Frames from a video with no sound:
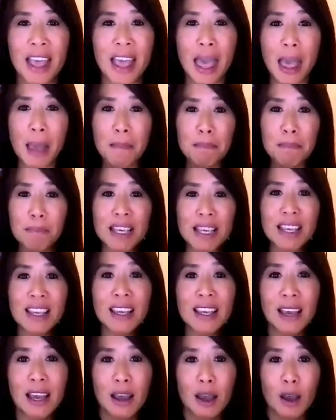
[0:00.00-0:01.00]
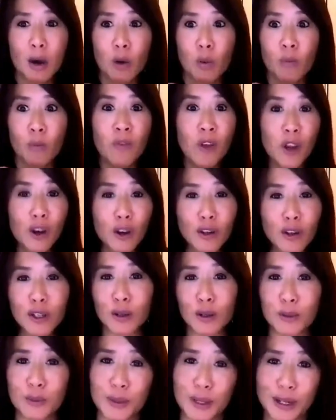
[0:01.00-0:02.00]
and be very
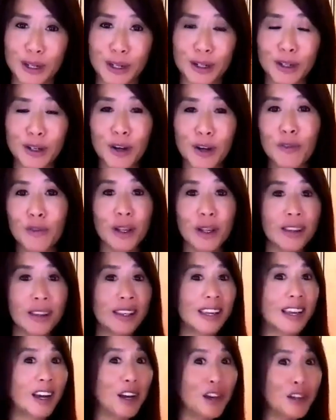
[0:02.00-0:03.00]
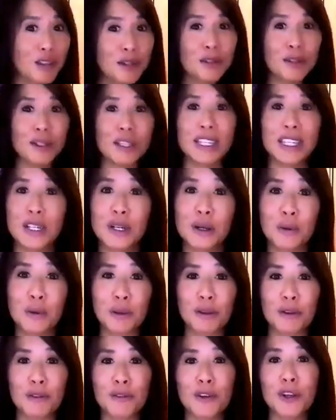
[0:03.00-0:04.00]
aware of when the other ego
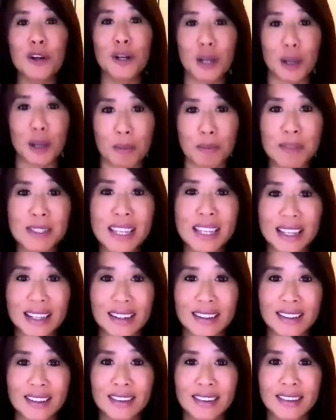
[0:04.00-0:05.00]
and the fear comes in.